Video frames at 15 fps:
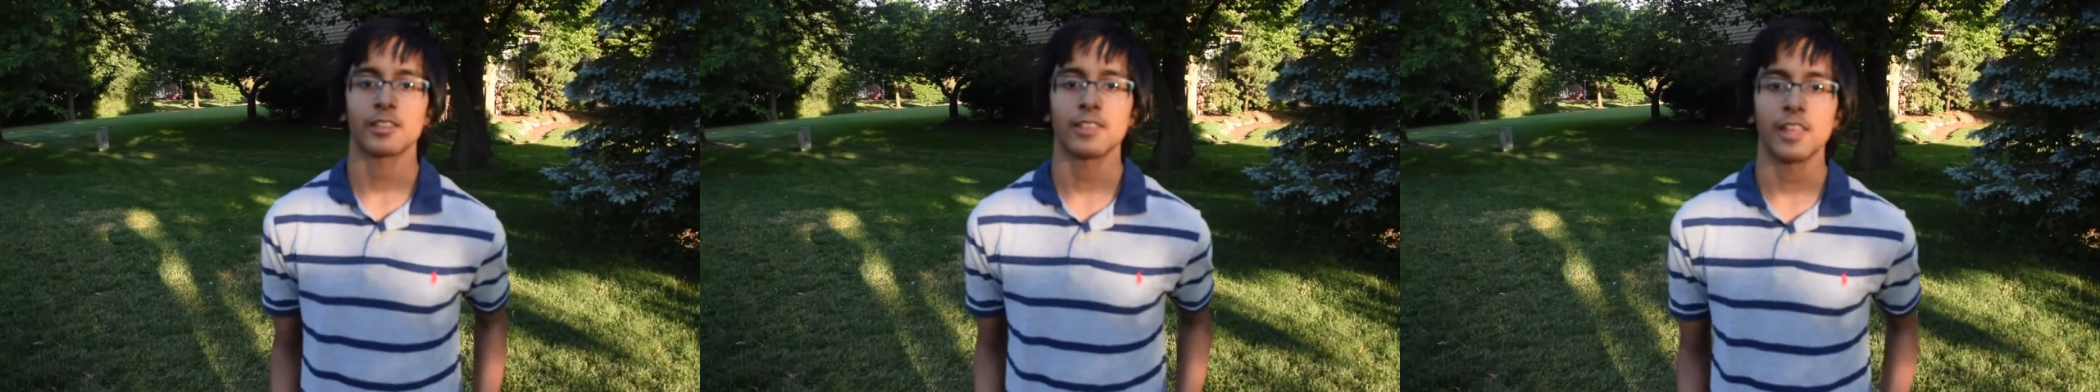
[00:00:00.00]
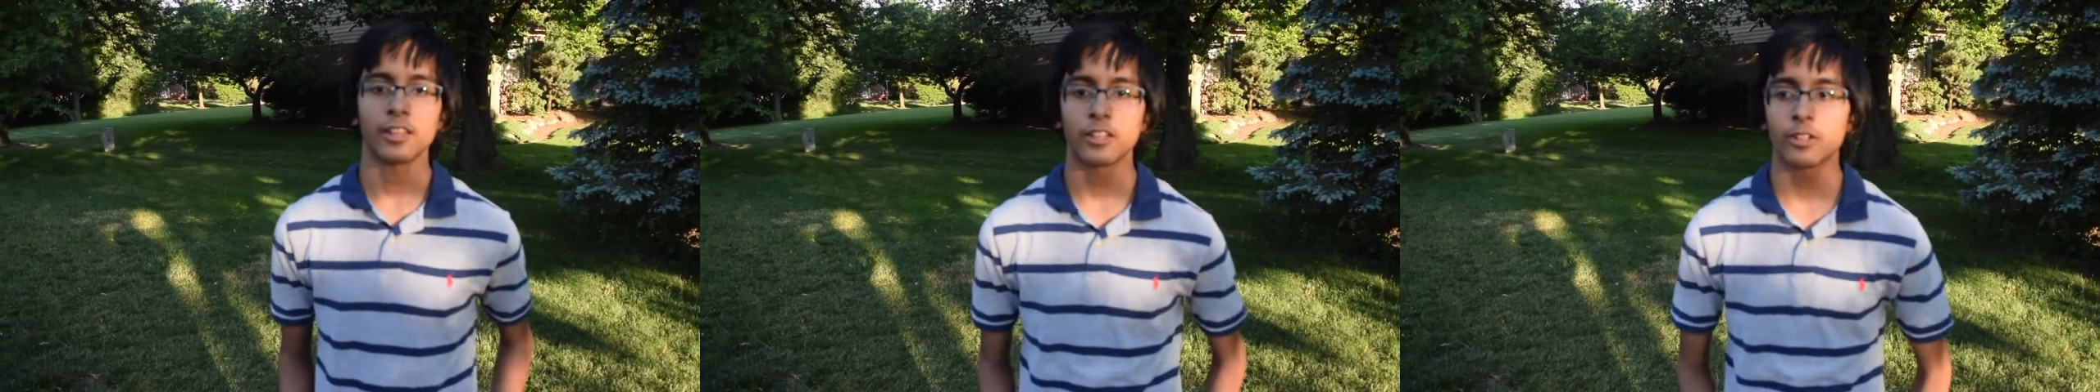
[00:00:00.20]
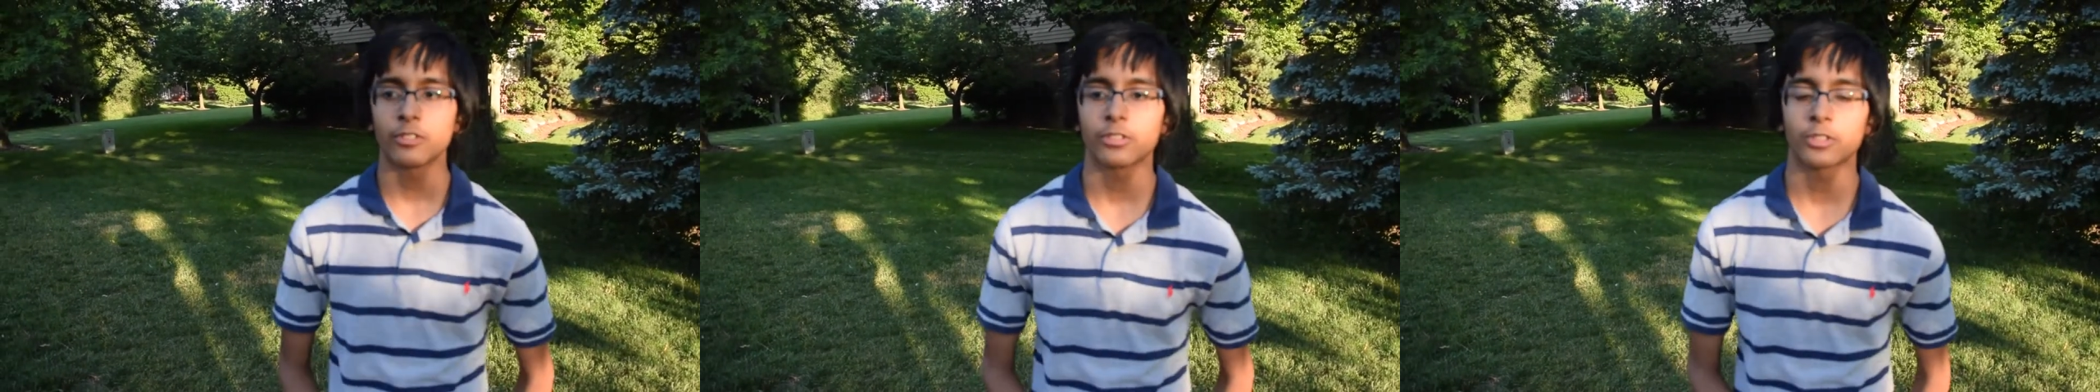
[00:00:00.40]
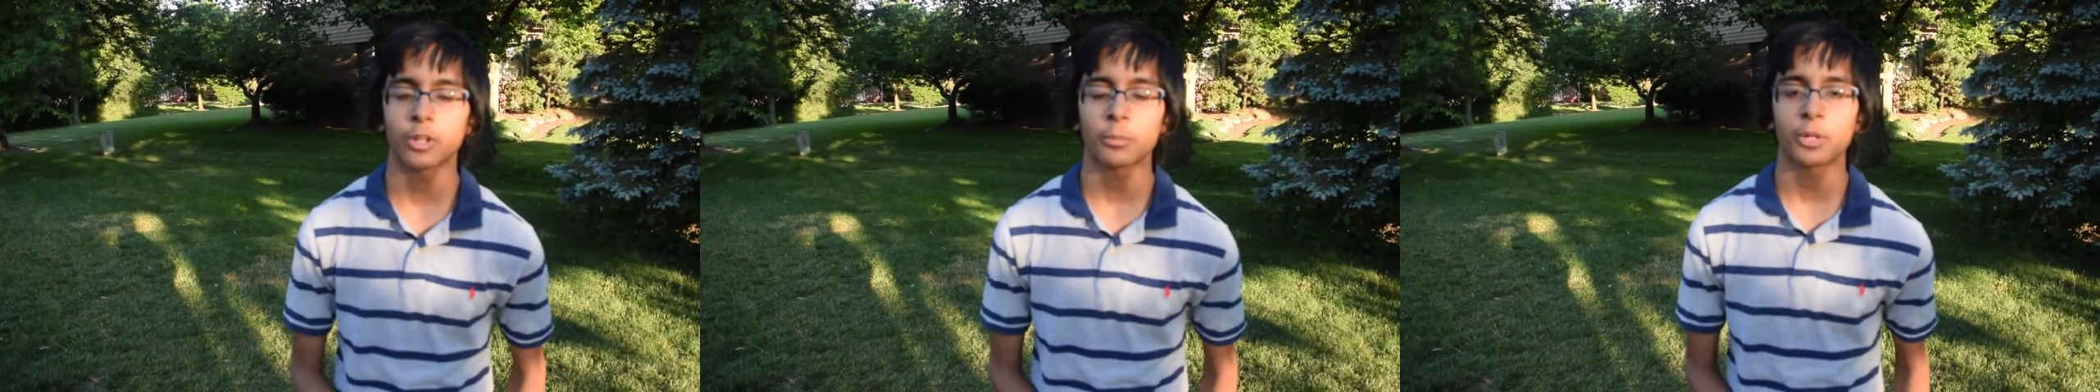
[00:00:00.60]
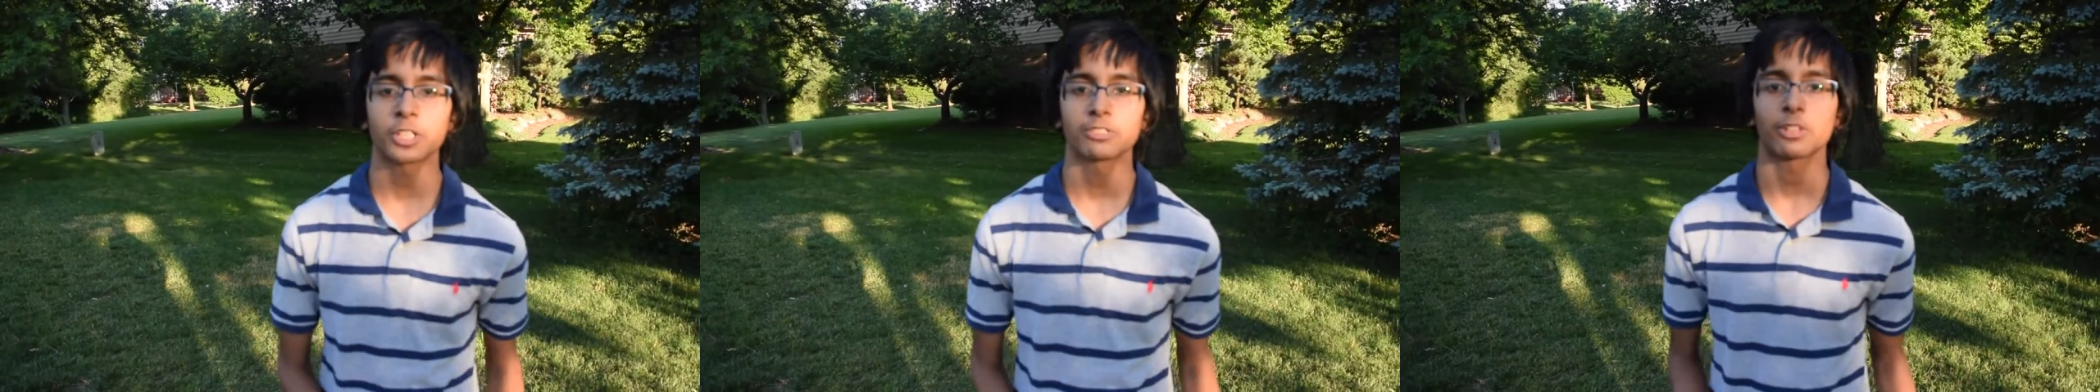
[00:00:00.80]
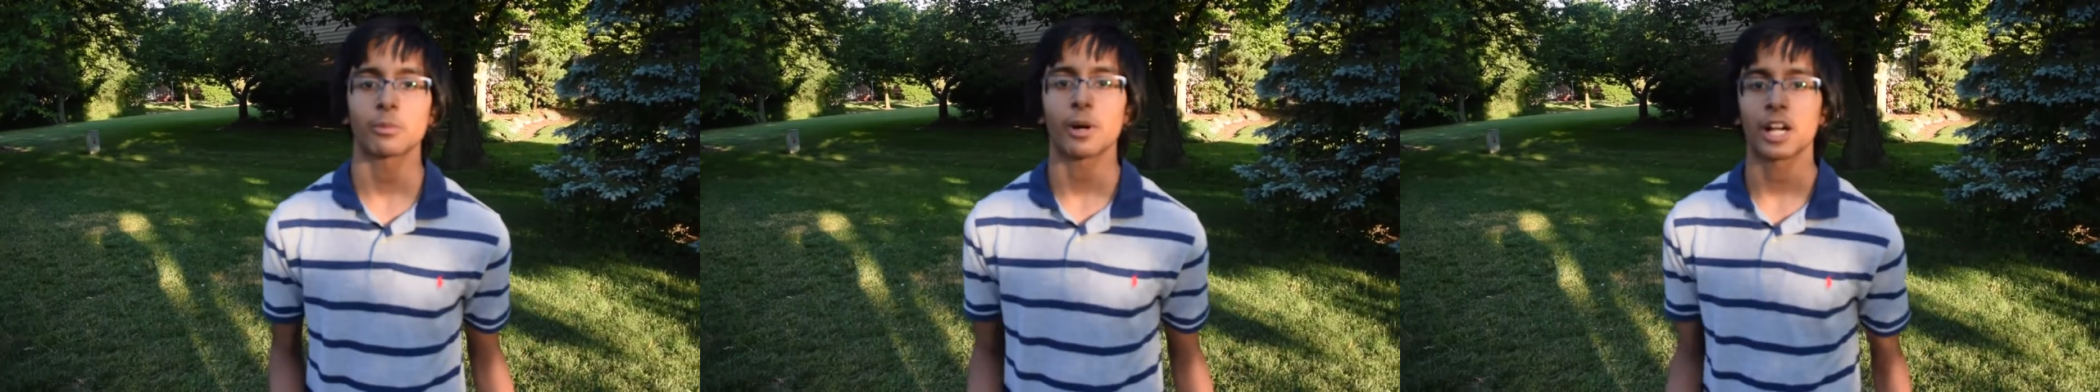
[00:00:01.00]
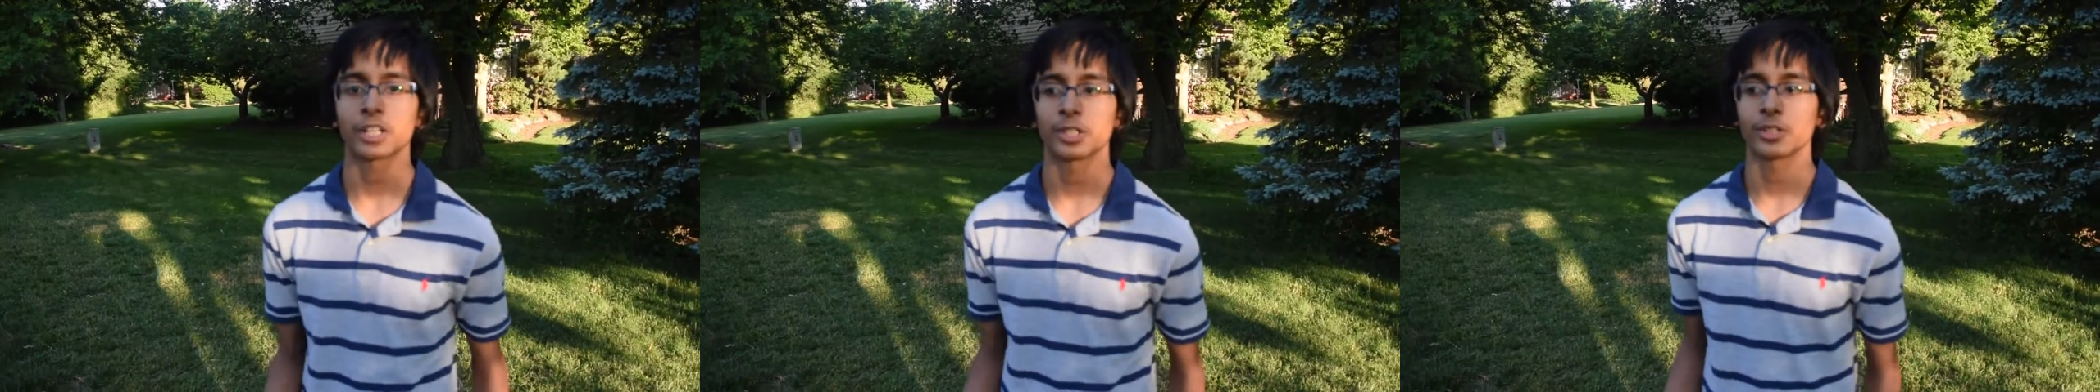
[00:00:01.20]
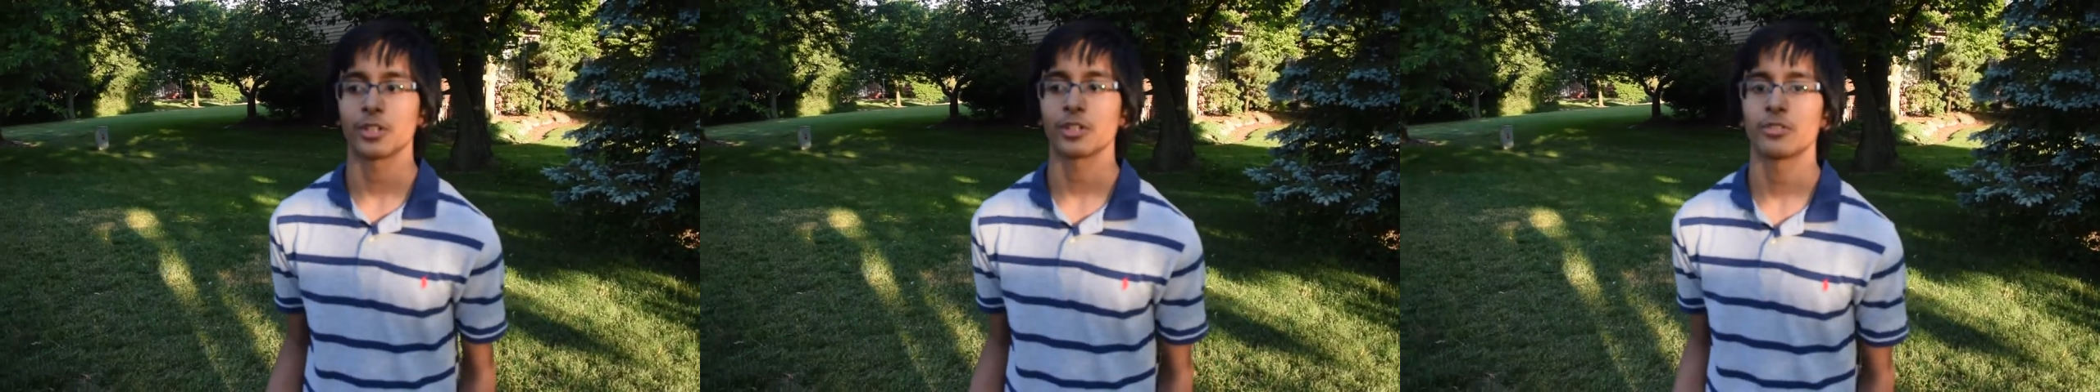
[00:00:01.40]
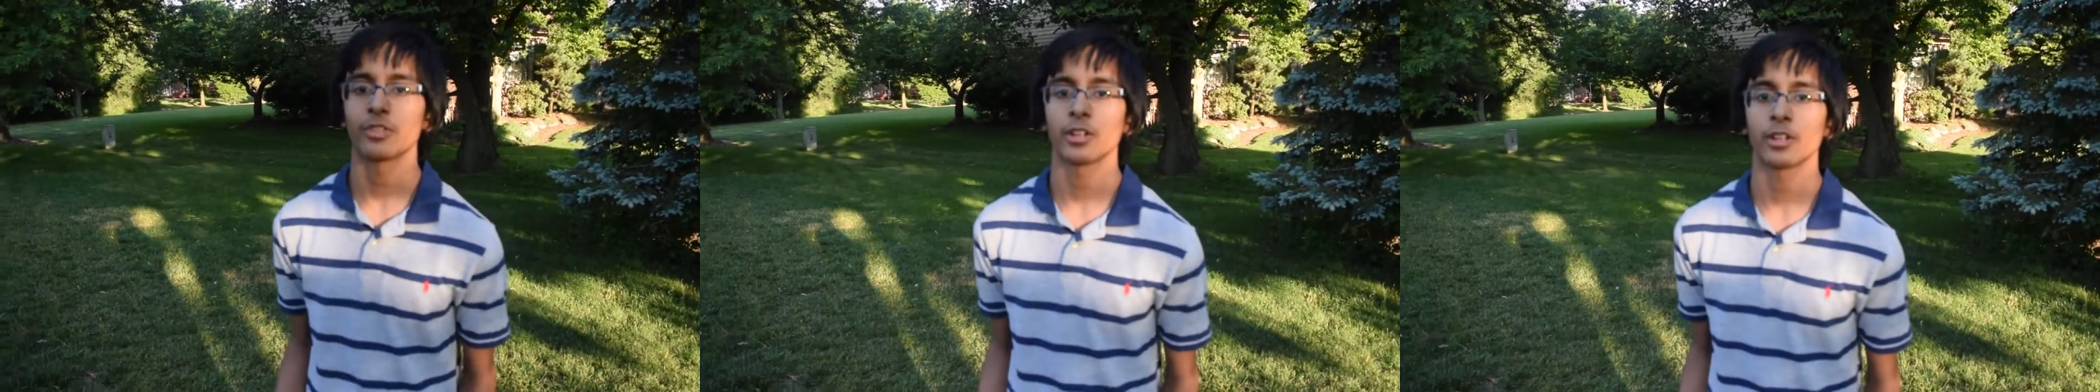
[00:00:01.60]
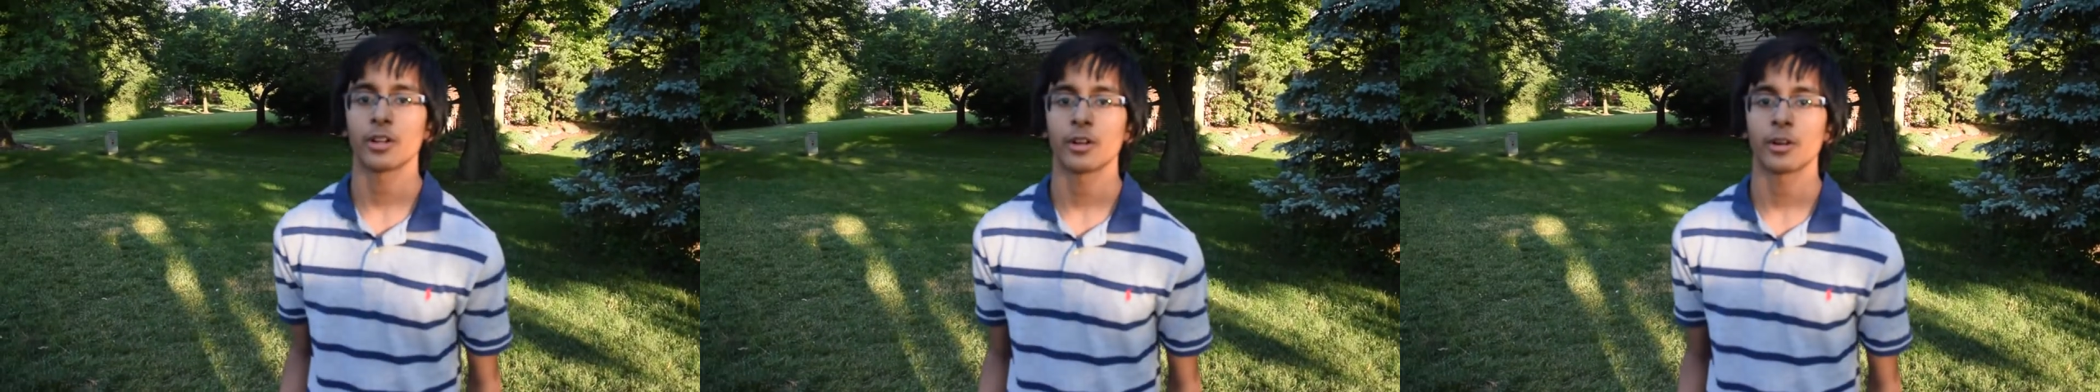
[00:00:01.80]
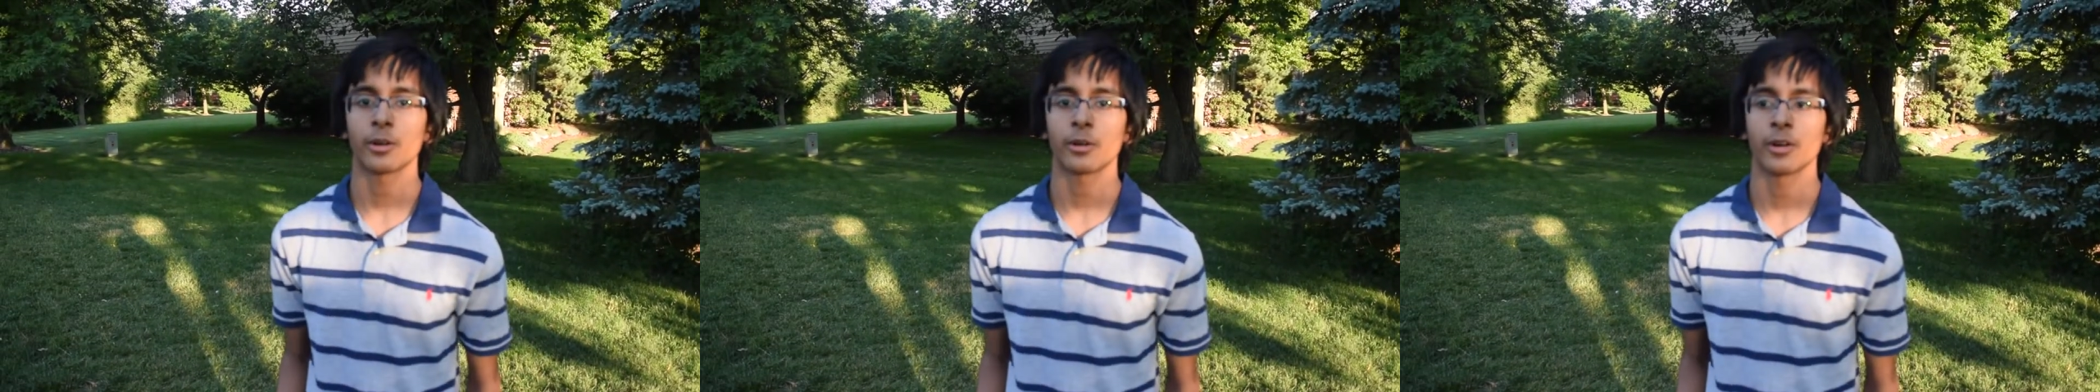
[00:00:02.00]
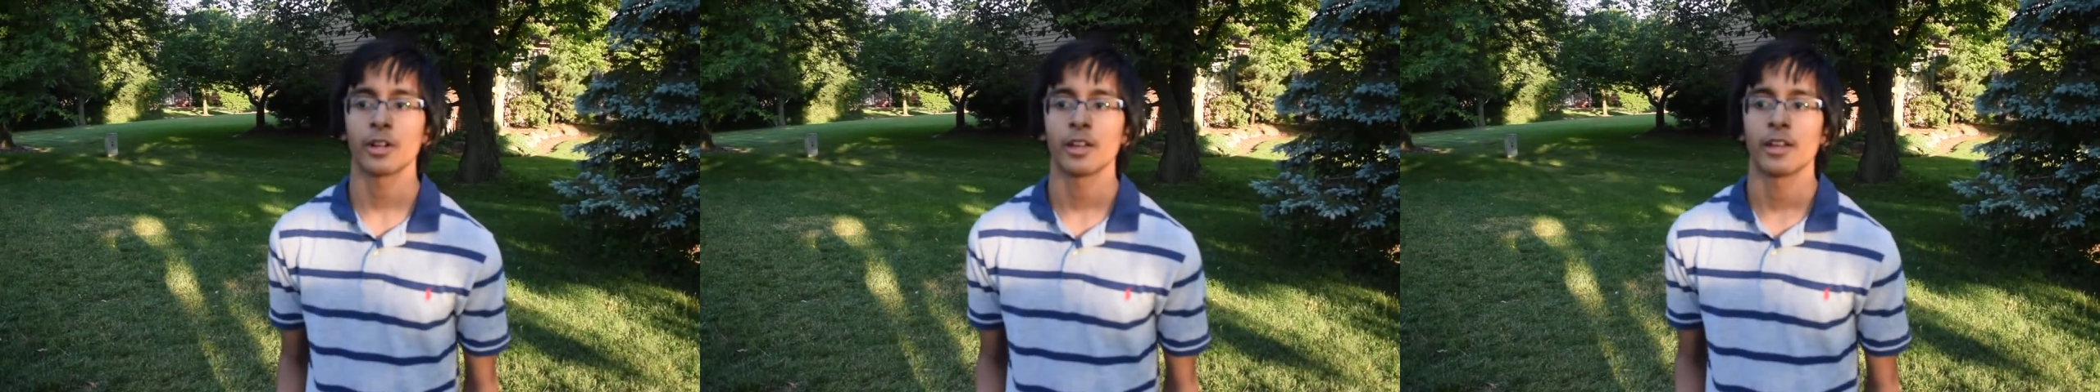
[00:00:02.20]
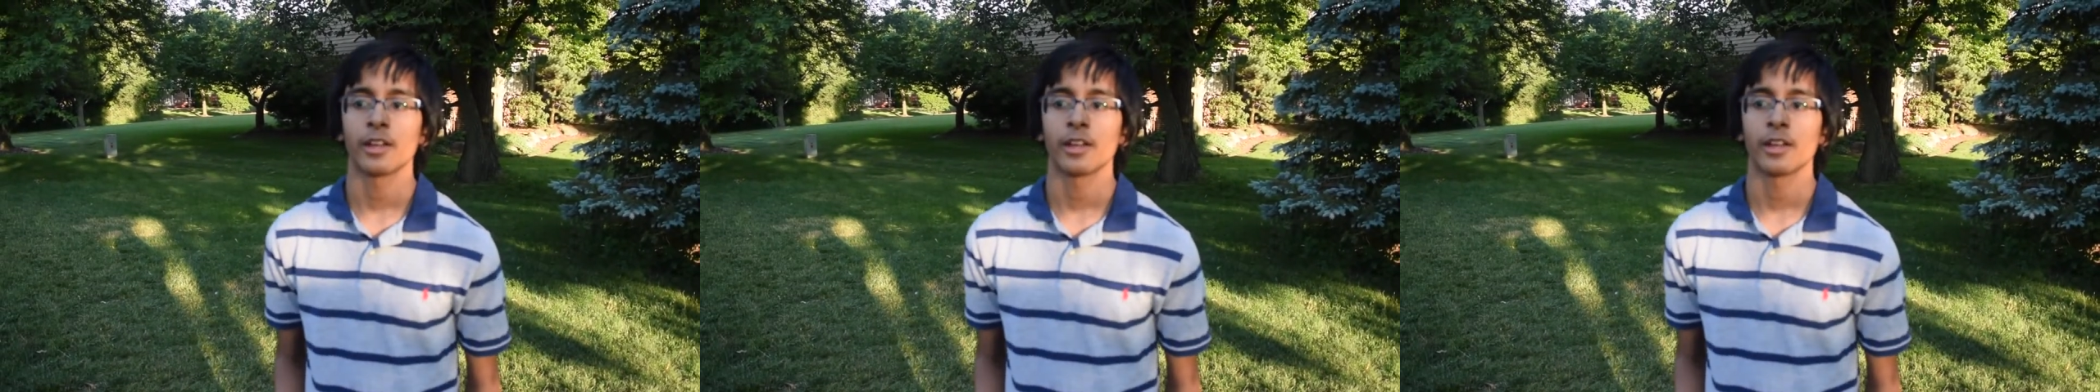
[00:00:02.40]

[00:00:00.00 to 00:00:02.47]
Thank you so much for watching this video.